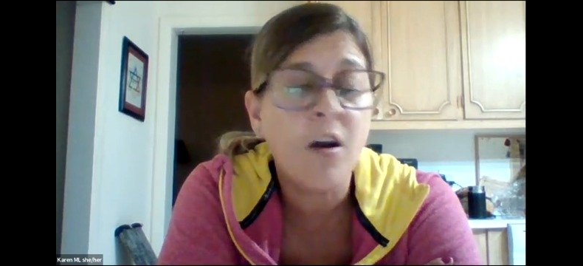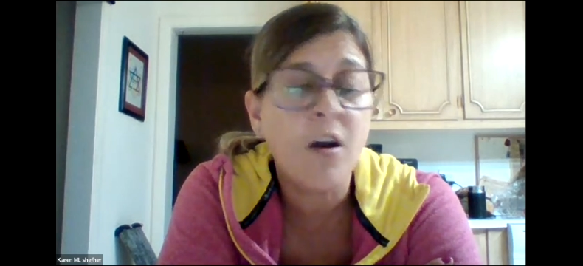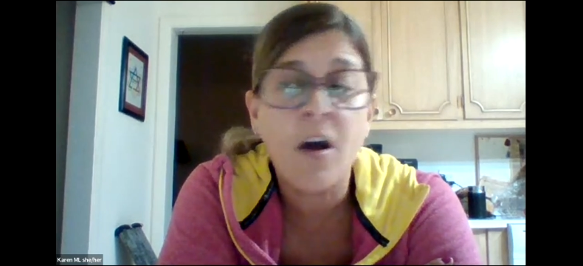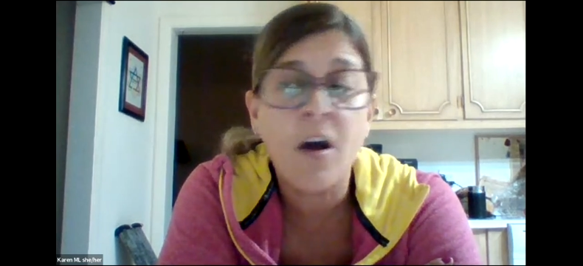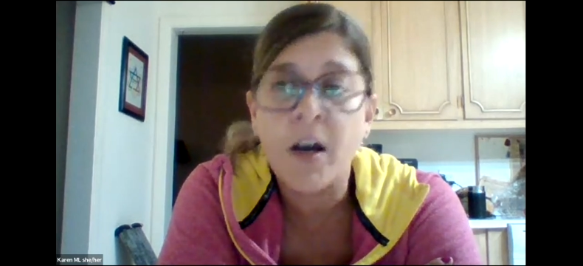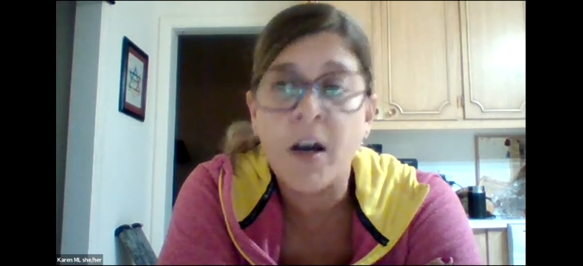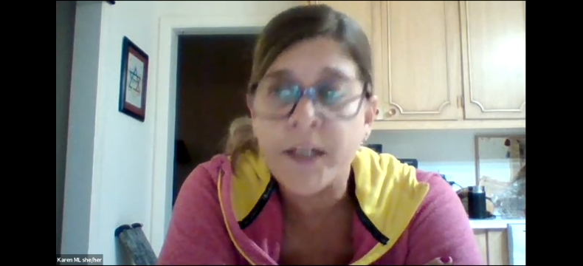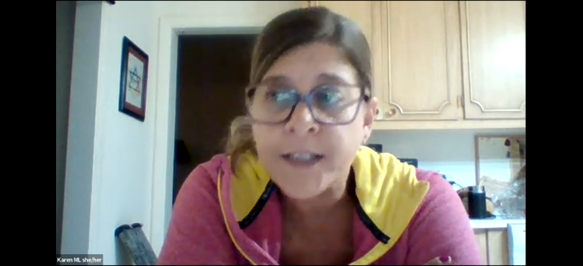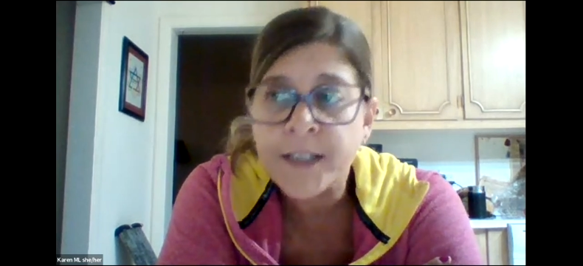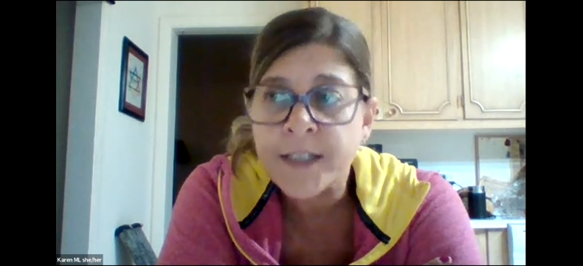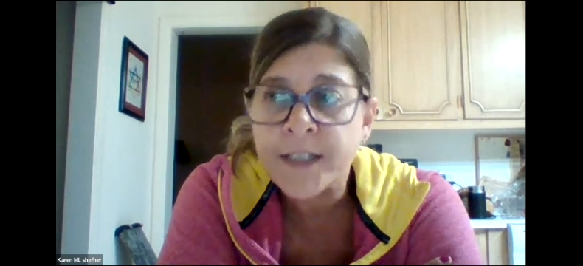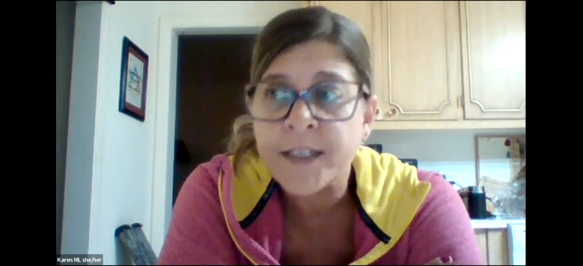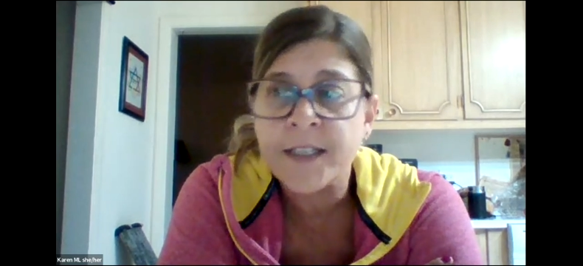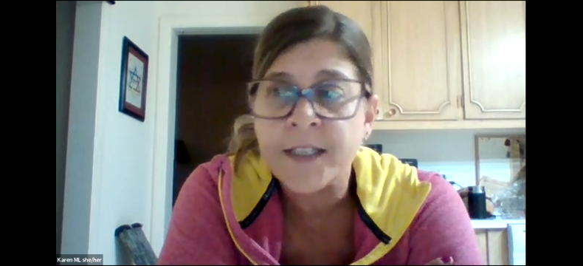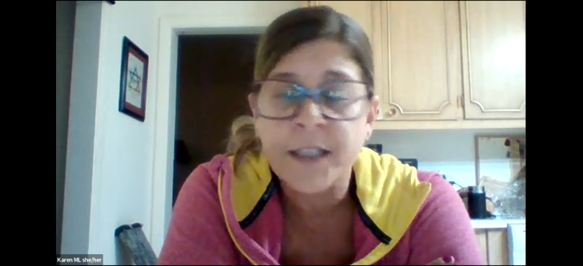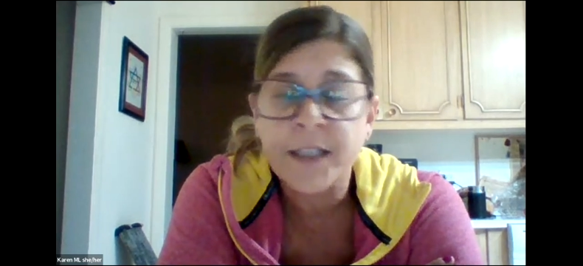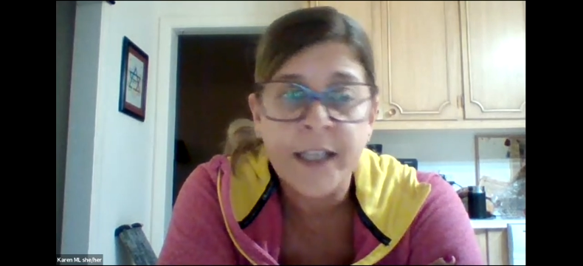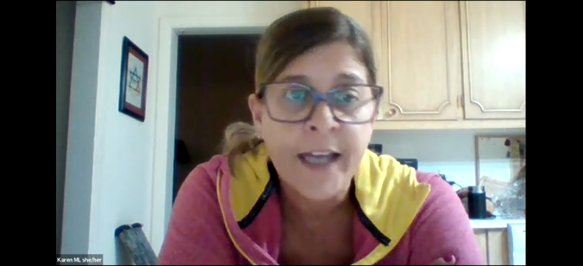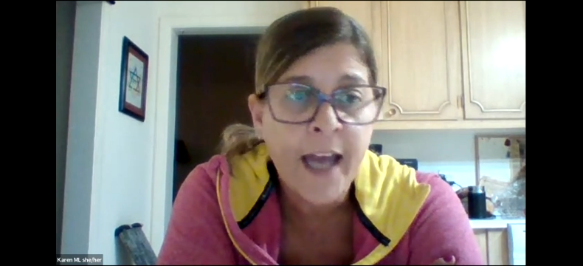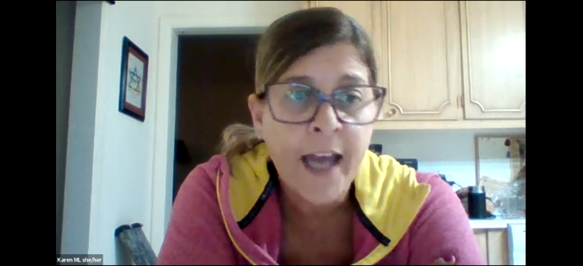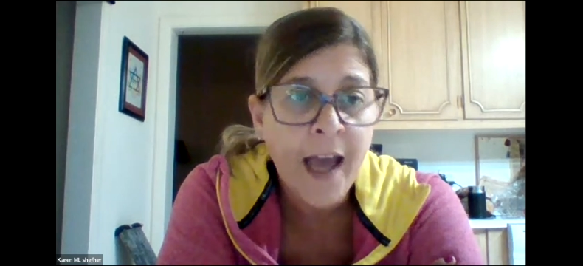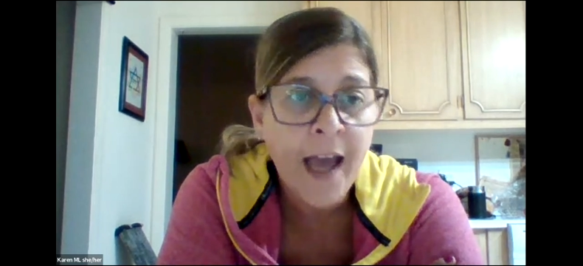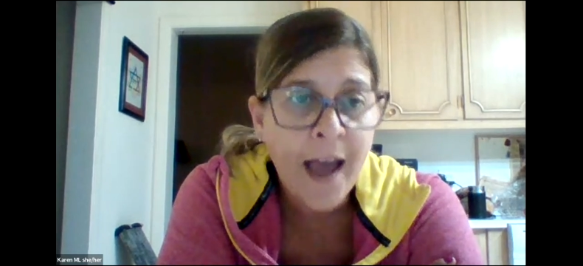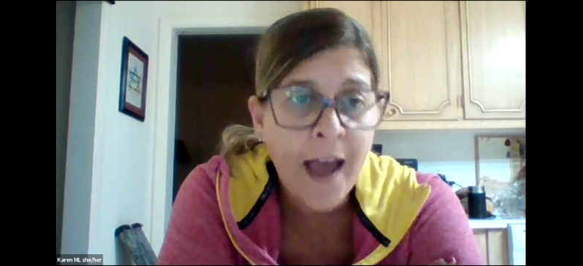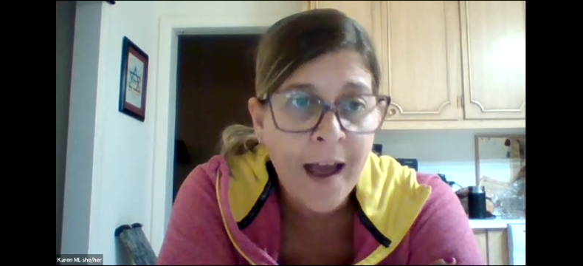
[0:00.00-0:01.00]

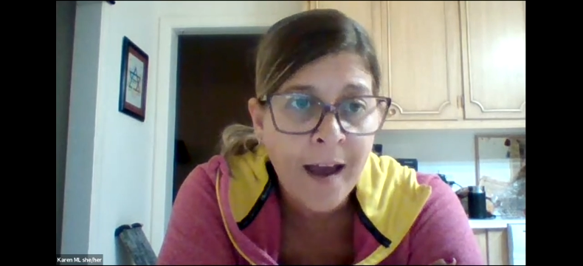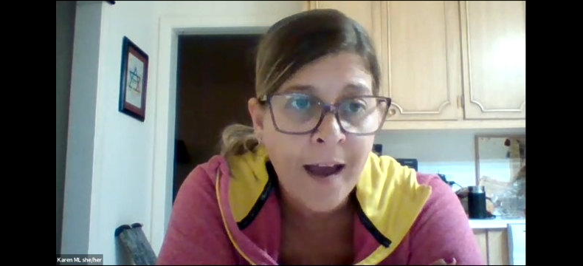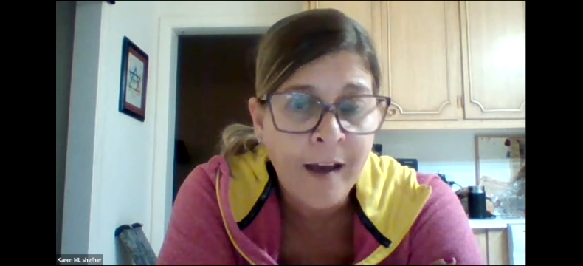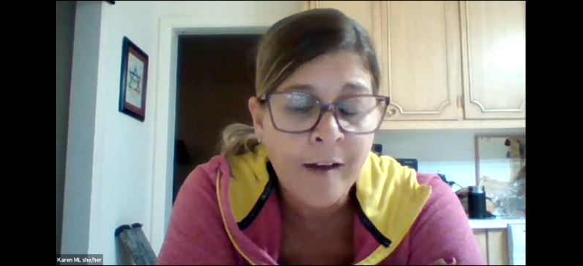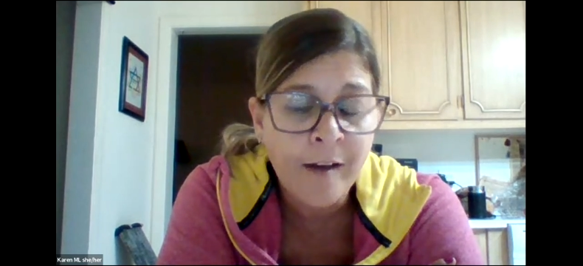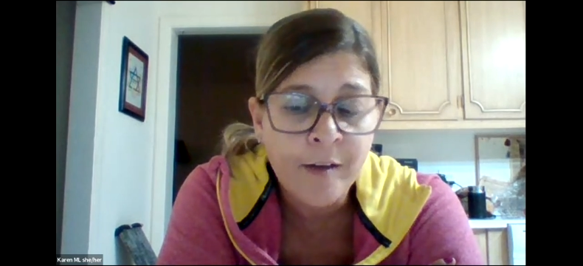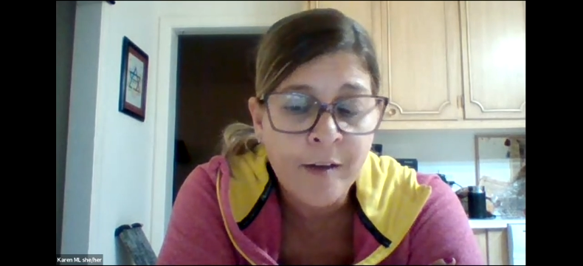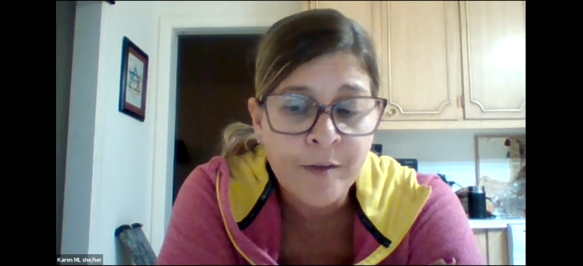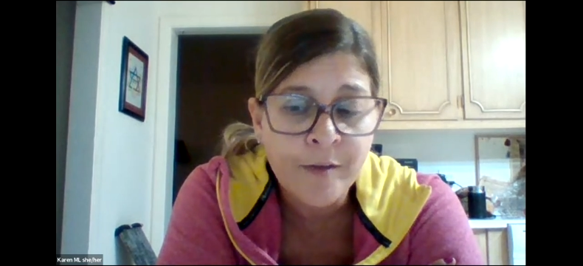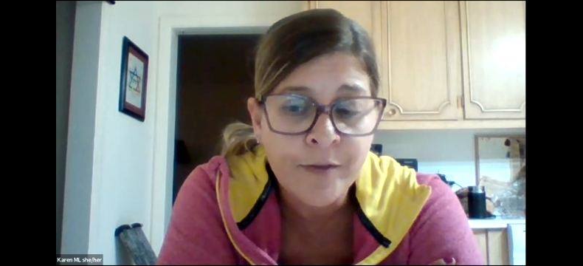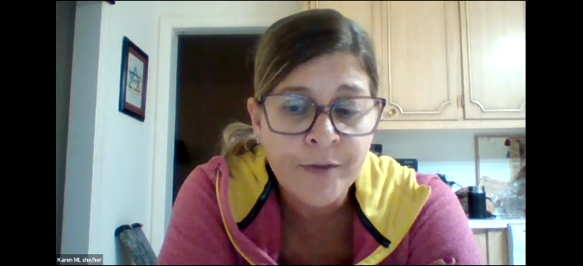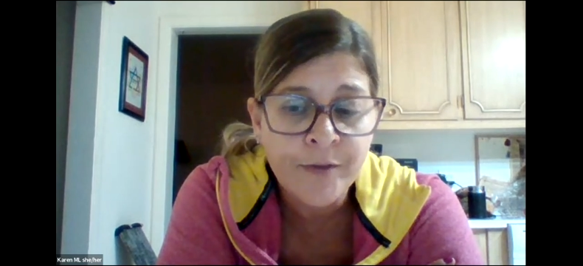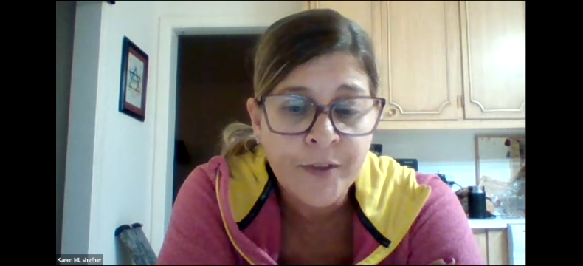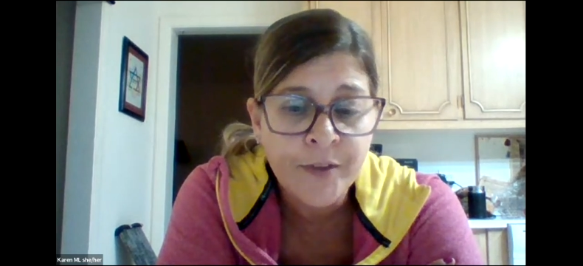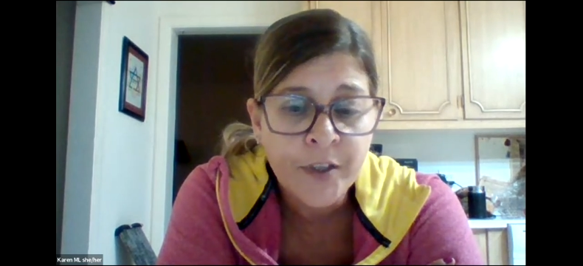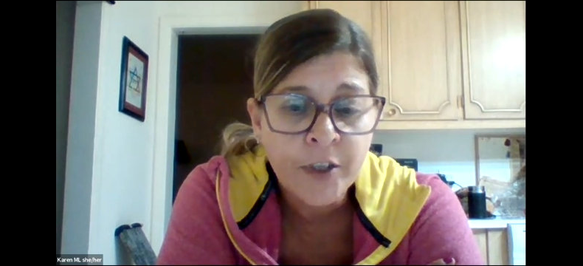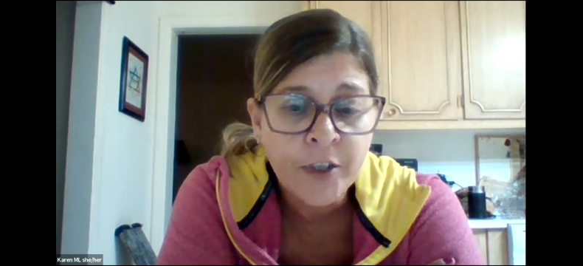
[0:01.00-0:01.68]
constantly have